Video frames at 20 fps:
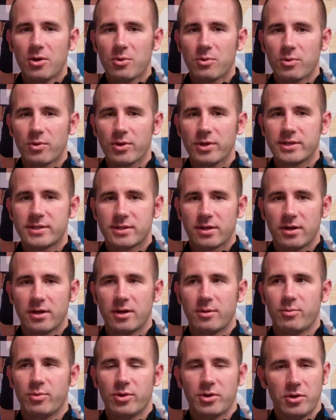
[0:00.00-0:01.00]
really starting
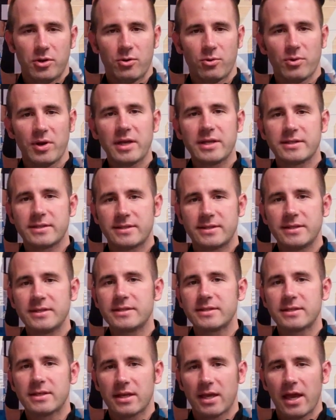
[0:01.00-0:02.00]
to put a great
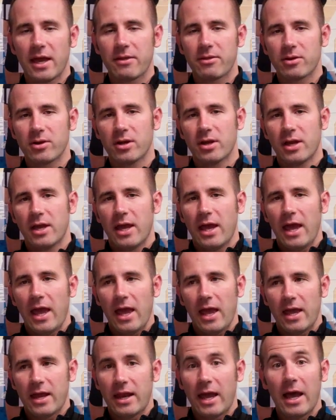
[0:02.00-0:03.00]
season together.
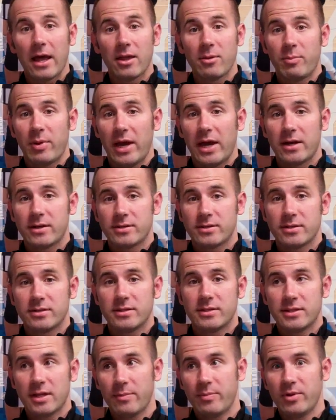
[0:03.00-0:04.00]
And Allie Patterson,
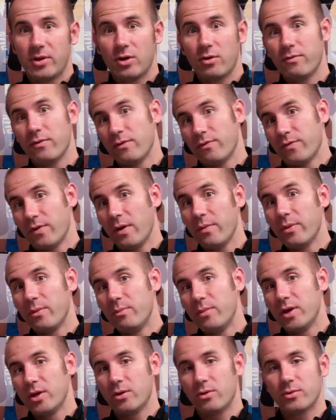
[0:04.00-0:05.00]
stepping over from the
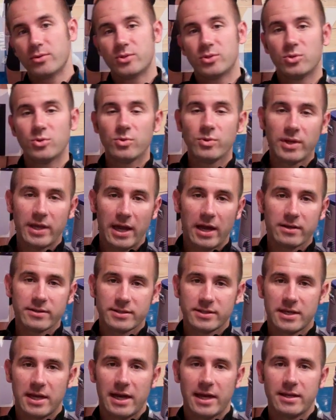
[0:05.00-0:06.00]
middle to the
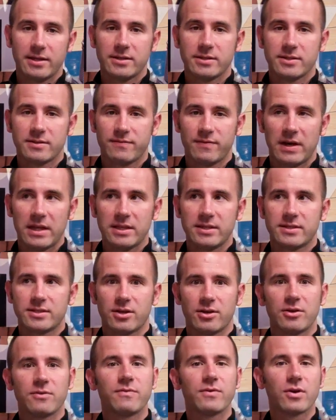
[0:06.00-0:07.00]
outside, is finally
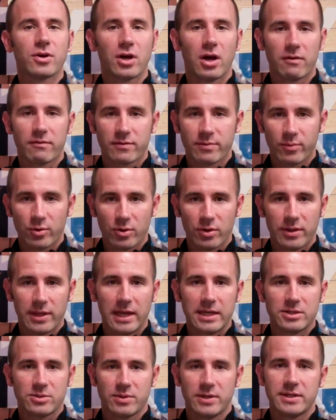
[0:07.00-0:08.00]
starting to feel comfortable in
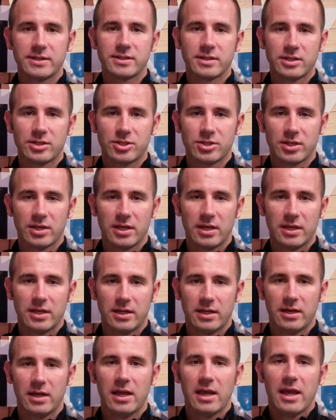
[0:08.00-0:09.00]
that transition
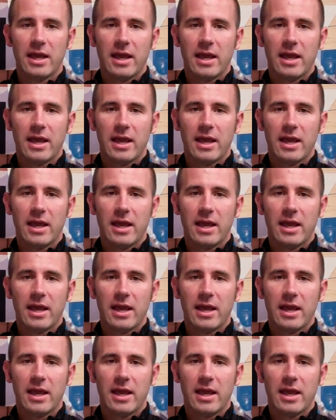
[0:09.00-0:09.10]
and